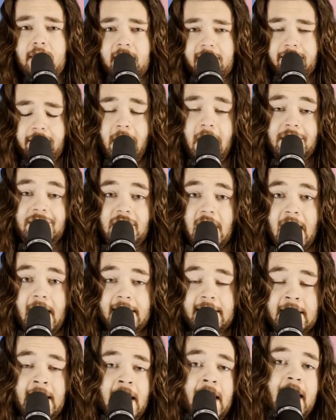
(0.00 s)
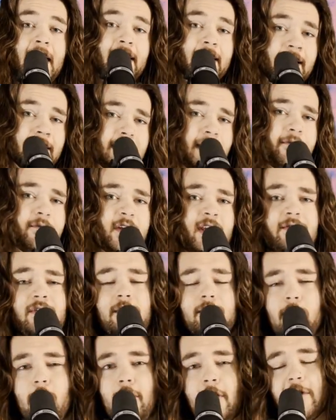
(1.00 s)
the franchise, and I'd love it even
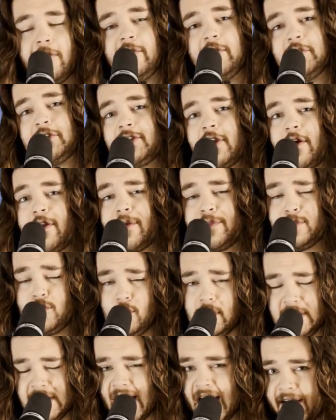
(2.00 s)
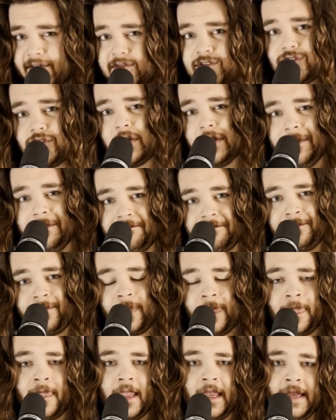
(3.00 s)
more if you showed up to a live stream.
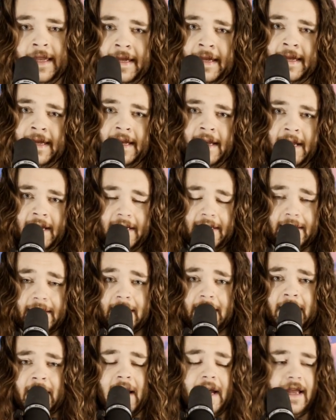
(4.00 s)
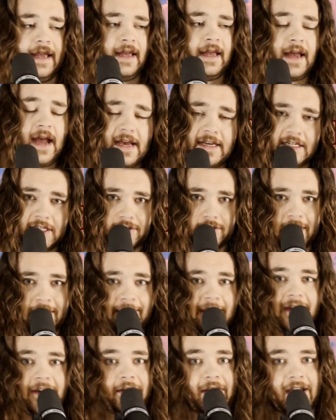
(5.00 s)
I stream
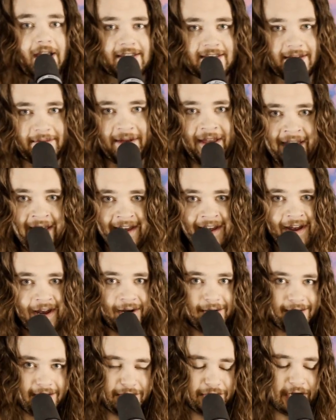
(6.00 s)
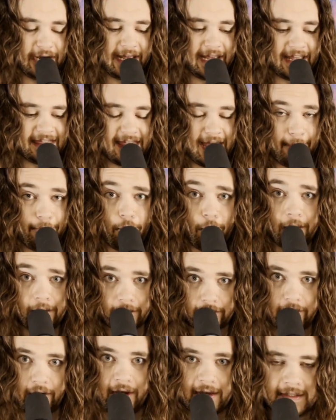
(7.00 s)
now, guys. I'm really trying to get that point
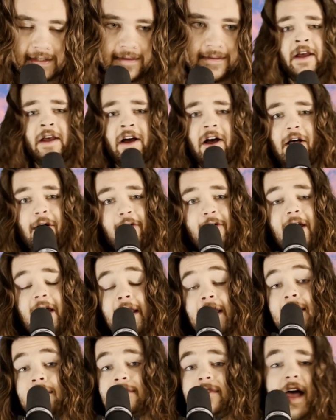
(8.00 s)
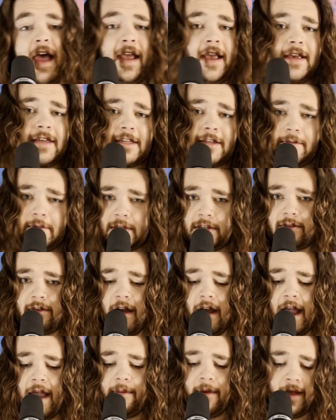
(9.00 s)
across. Alrighty, like,
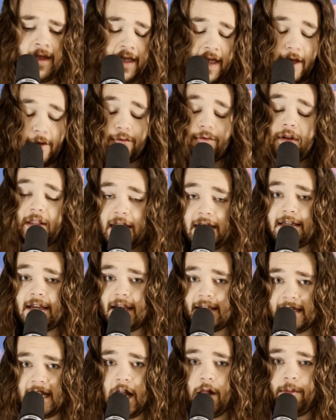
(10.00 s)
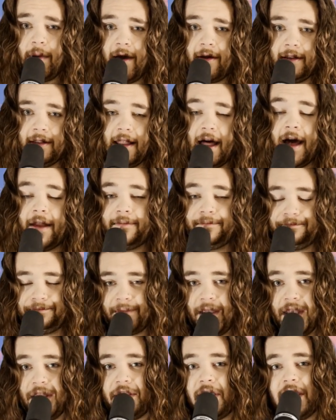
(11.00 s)
subscribe. It really does help out a lot.
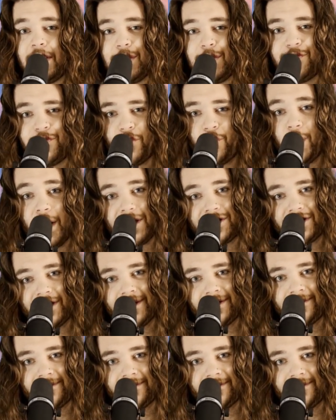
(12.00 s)
And thank you for watching.